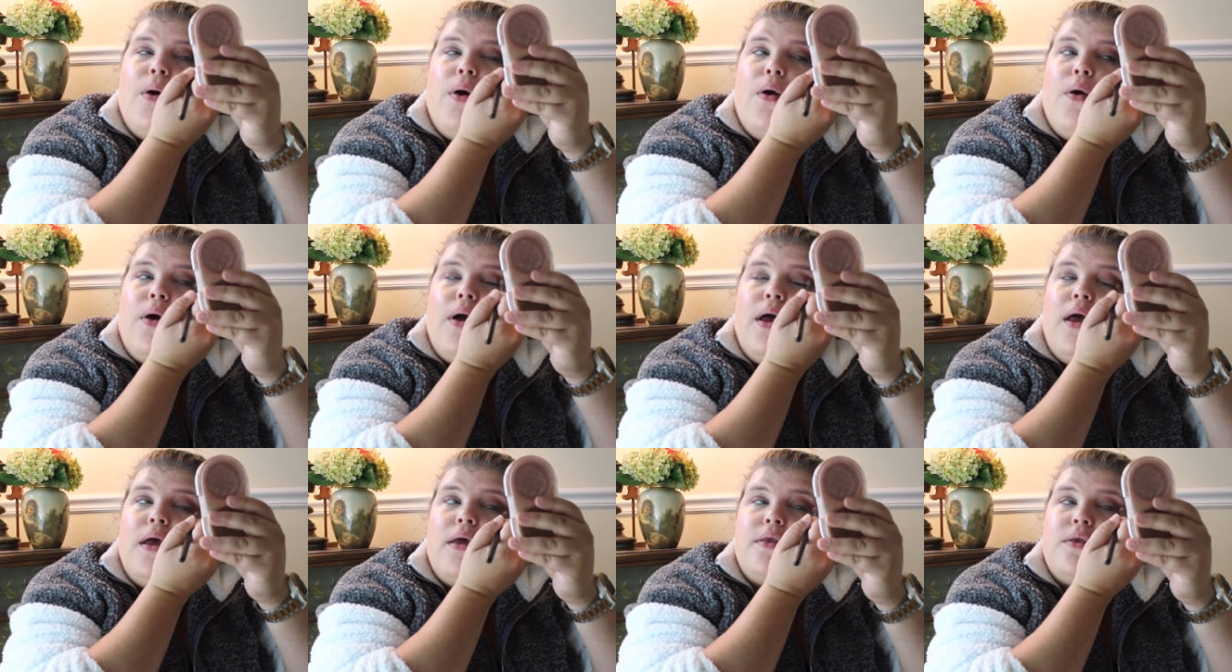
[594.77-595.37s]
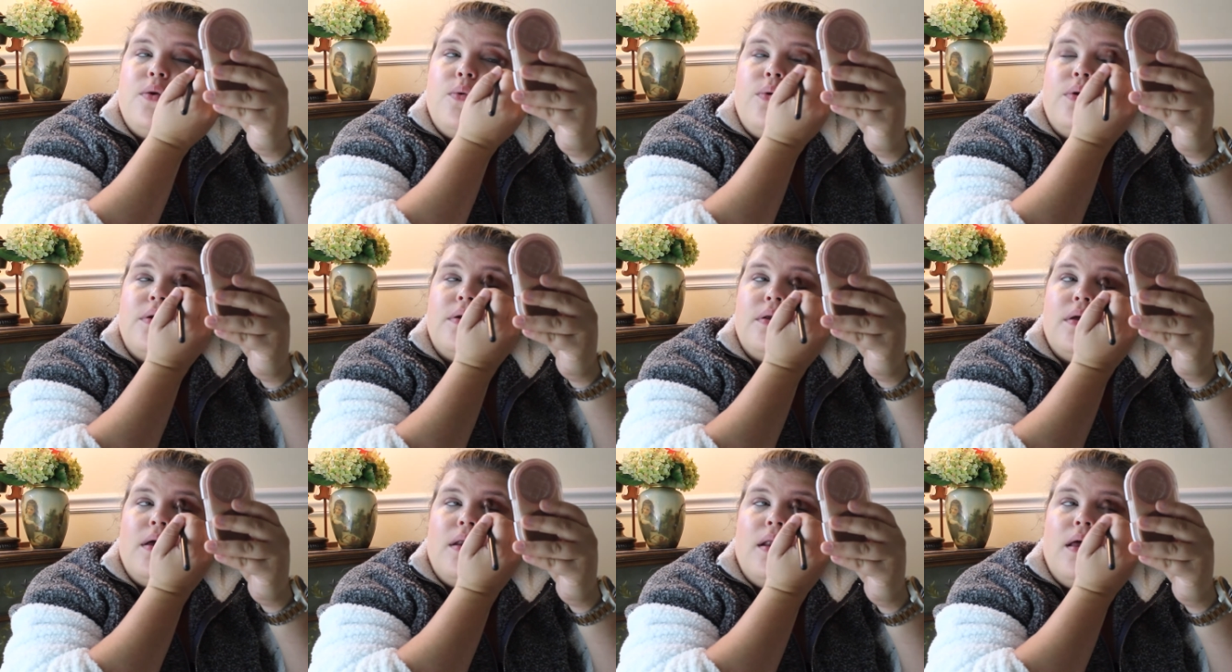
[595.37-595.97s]
Okay, so we're
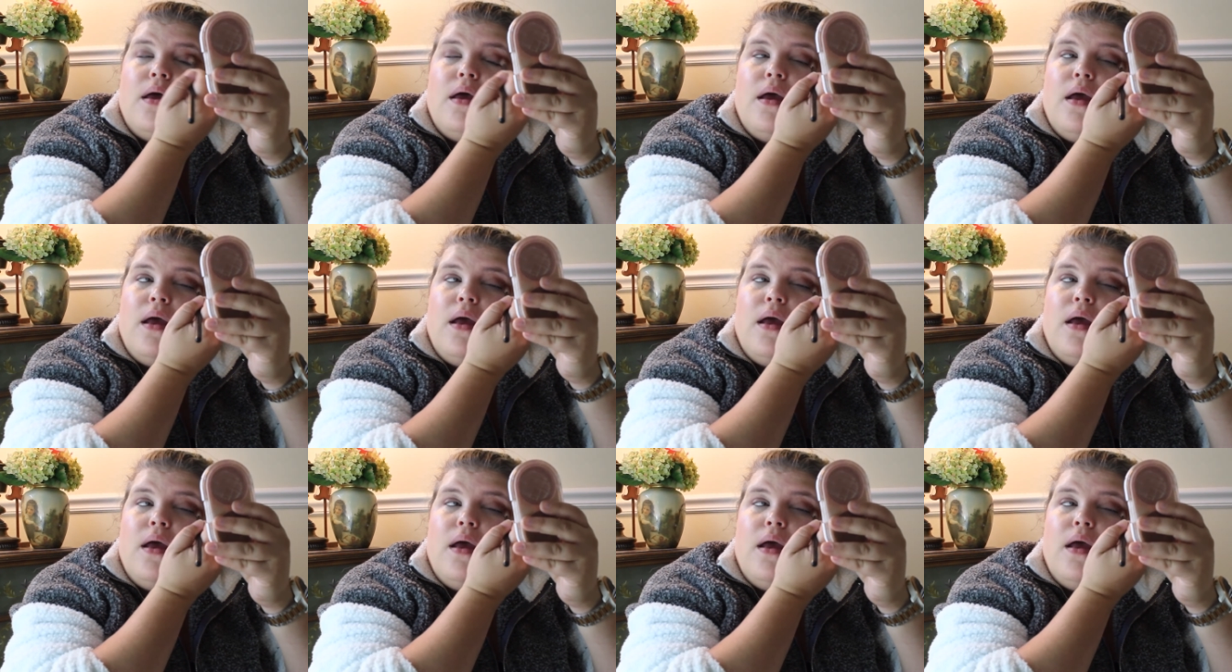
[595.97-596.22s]
just gonna